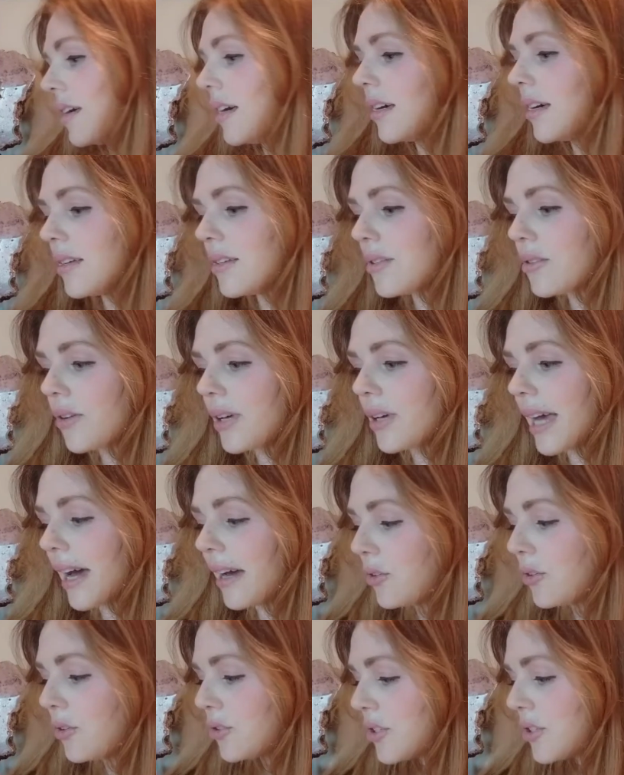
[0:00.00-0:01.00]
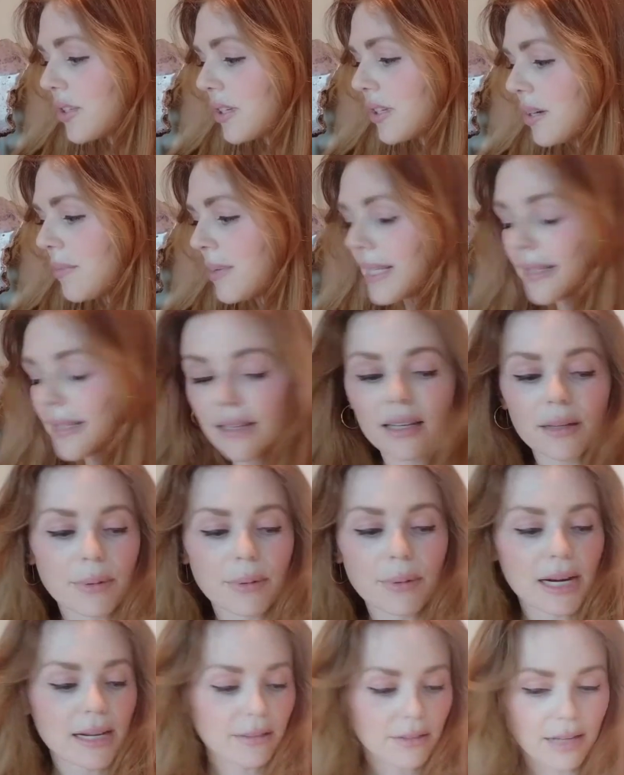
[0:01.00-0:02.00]
So yeah, you're just going to be
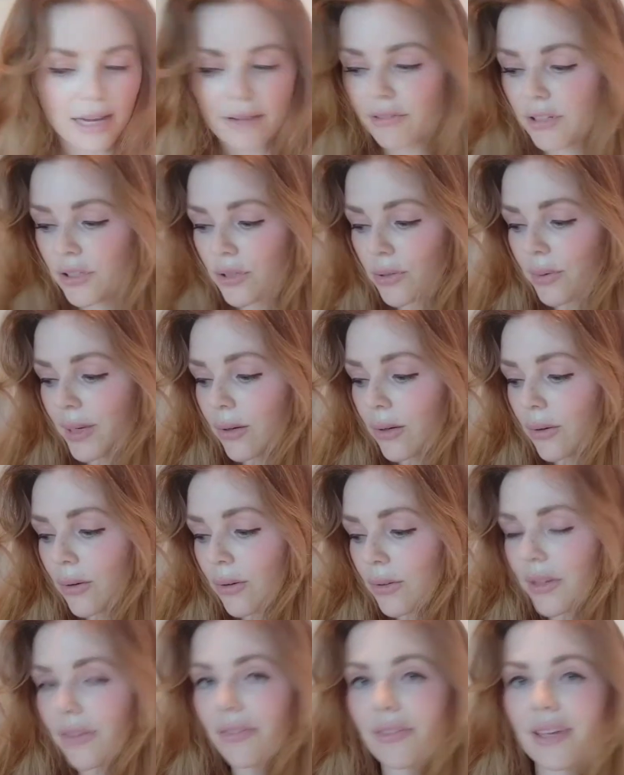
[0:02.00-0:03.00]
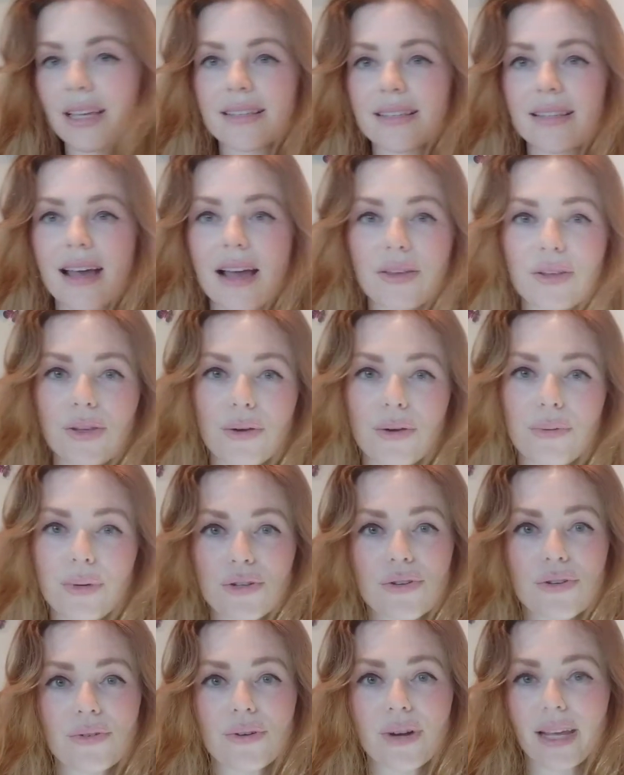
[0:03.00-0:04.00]
celebrating life and doing all the things that you
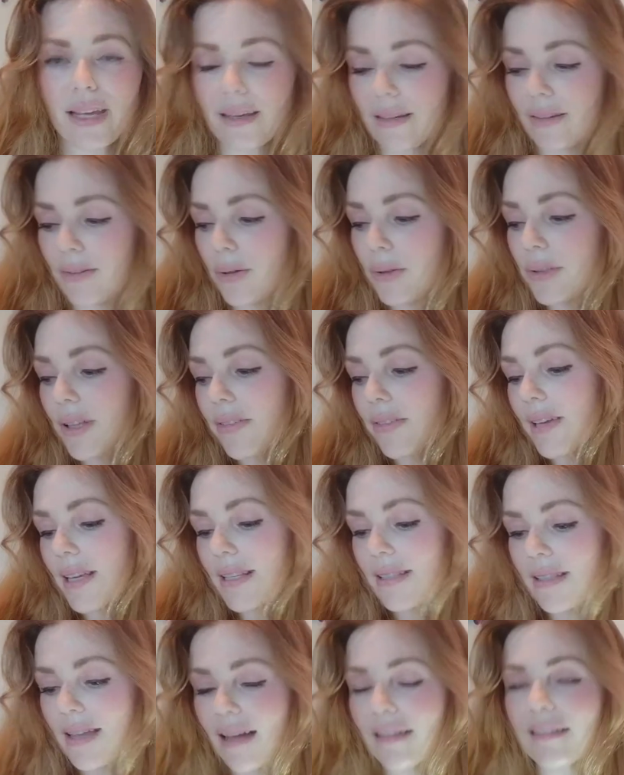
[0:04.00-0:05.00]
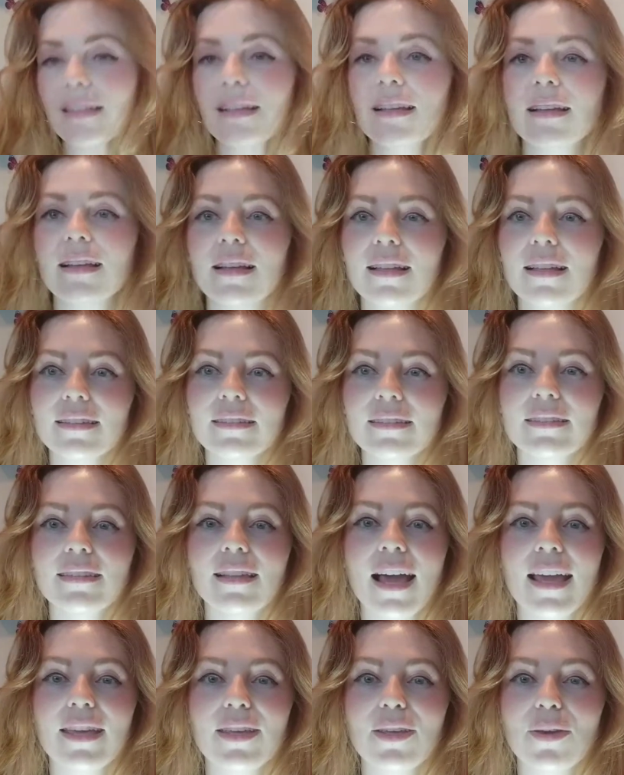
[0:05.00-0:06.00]
enjoy, all the things that
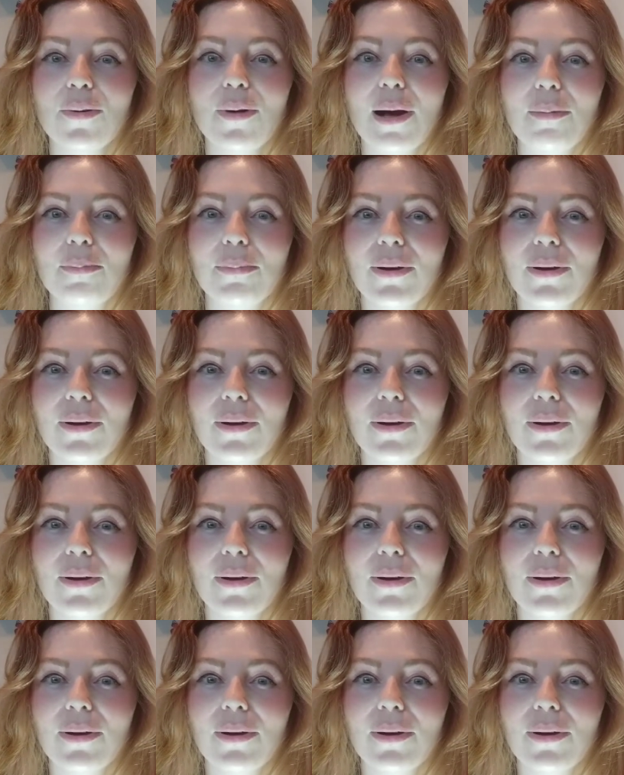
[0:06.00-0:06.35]
light you up.